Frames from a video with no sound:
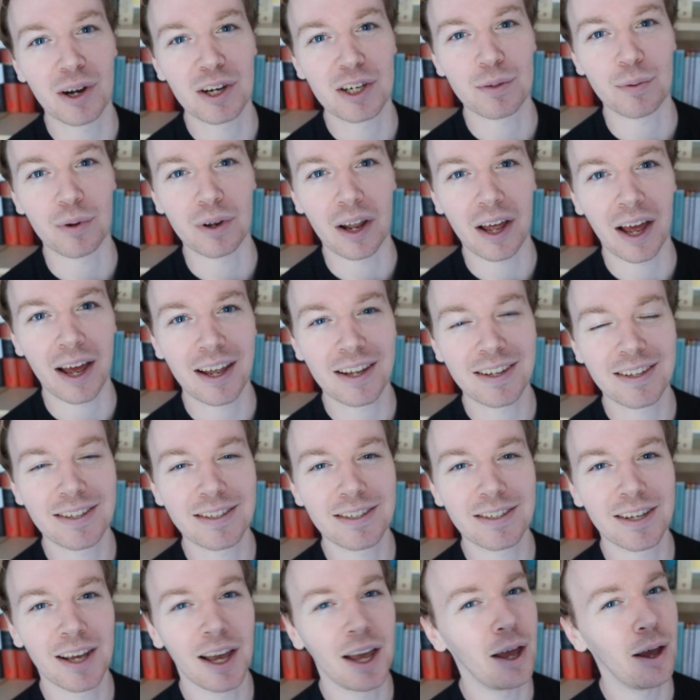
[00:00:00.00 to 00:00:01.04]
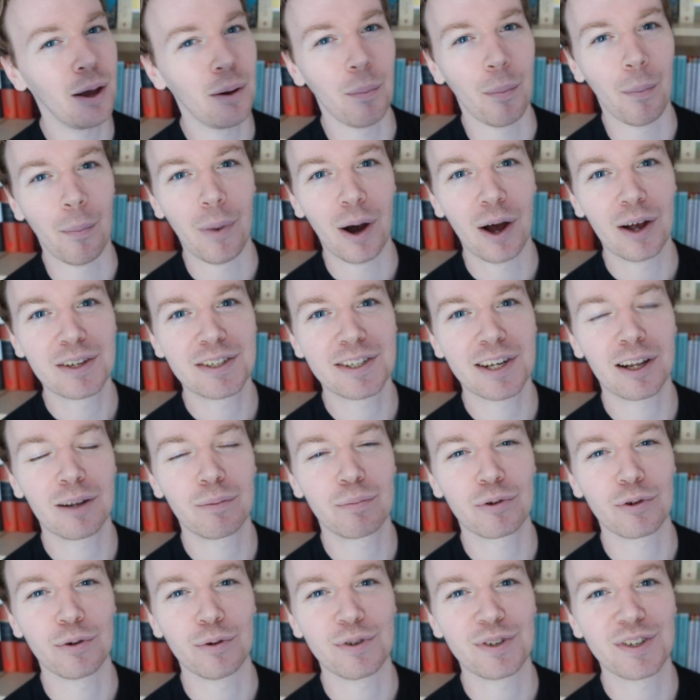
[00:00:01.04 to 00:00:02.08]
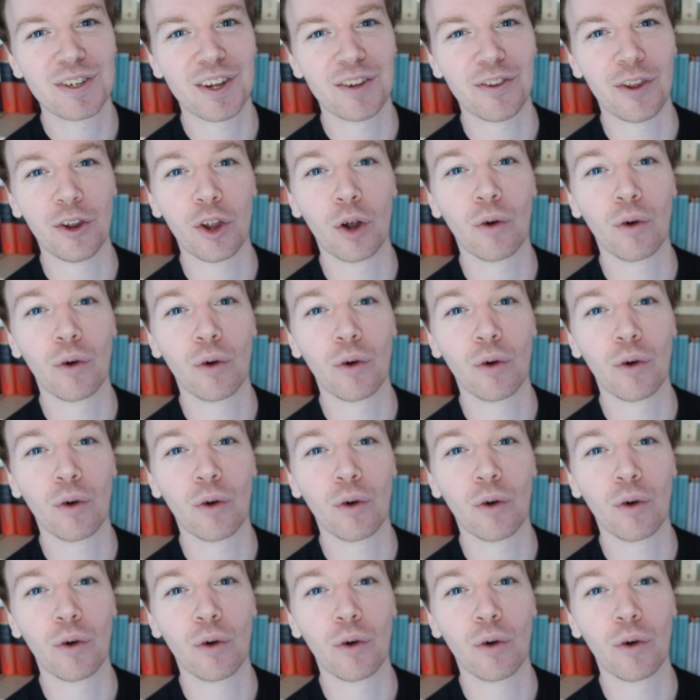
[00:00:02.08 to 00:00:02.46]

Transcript: Punishment, and Marcel Proust, the